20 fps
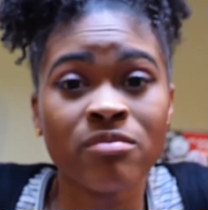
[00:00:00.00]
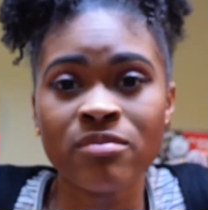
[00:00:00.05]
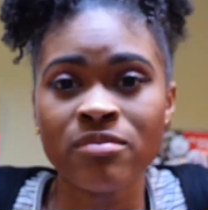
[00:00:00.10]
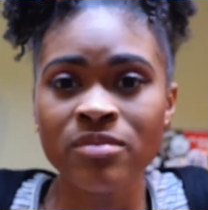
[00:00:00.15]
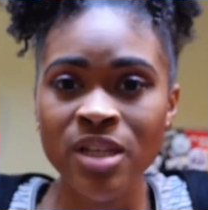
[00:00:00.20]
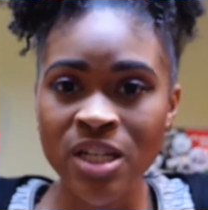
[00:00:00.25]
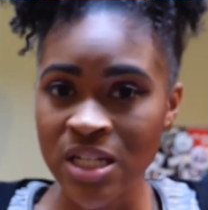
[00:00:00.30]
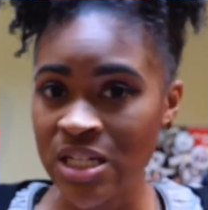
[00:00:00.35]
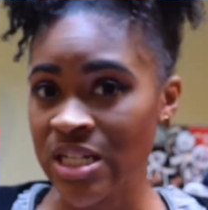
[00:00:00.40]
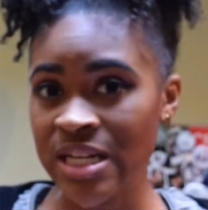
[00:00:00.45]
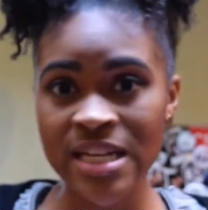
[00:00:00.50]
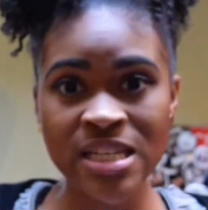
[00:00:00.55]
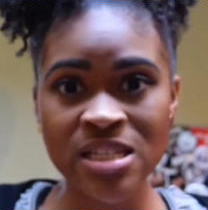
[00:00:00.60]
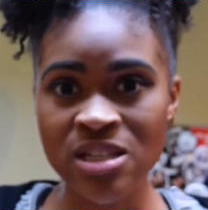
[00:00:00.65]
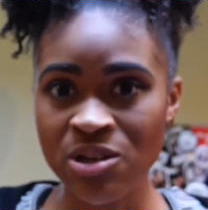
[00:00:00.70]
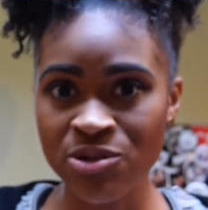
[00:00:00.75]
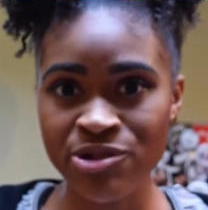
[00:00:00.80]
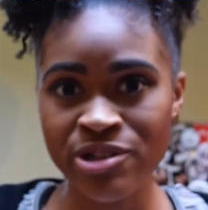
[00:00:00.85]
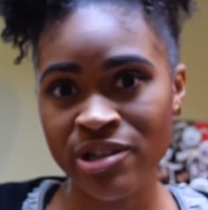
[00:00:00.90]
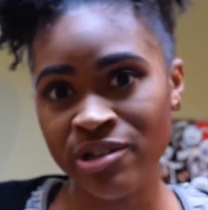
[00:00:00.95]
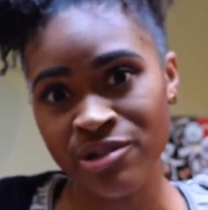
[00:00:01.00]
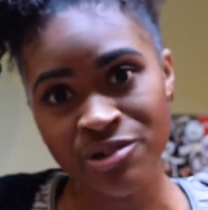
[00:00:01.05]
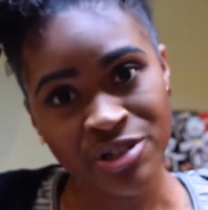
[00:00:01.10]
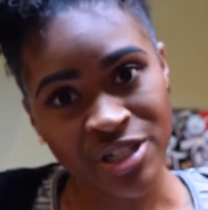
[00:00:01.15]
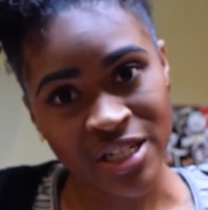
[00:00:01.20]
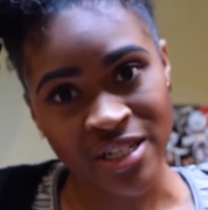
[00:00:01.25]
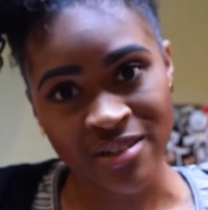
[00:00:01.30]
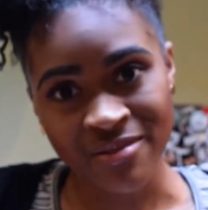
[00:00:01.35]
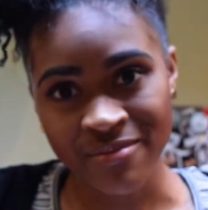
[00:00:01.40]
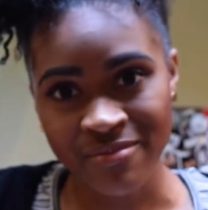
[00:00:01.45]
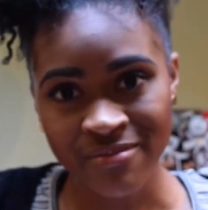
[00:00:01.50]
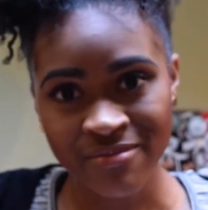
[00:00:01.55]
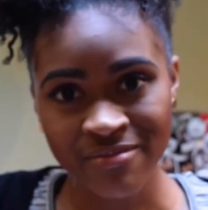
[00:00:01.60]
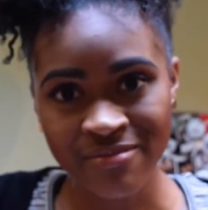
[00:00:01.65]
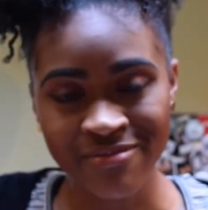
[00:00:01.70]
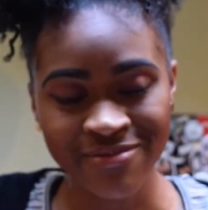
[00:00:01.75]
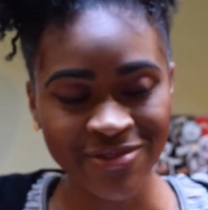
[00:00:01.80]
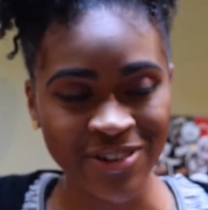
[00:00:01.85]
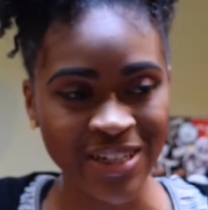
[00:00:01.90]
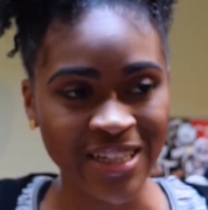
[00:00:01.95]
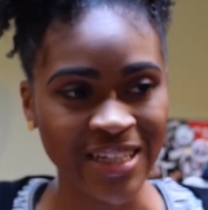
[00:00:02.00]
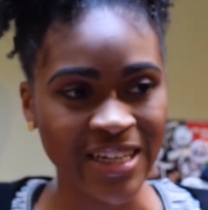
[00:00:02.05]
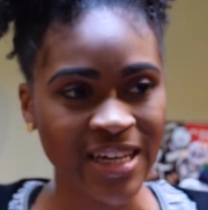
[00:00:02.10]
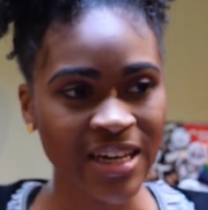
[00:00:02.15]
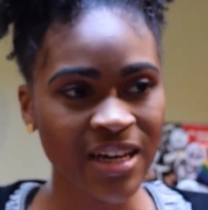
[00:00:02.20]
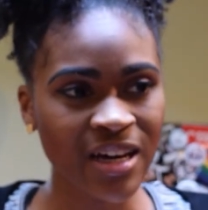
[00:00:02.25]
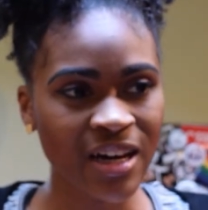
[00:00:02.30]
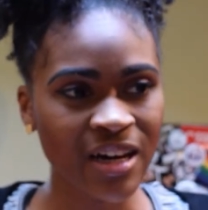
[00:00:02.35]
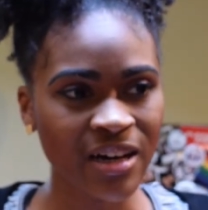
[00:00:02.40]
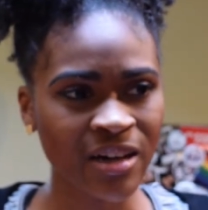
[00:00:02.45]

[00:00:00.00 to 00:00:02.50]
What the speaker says: there is no solution really.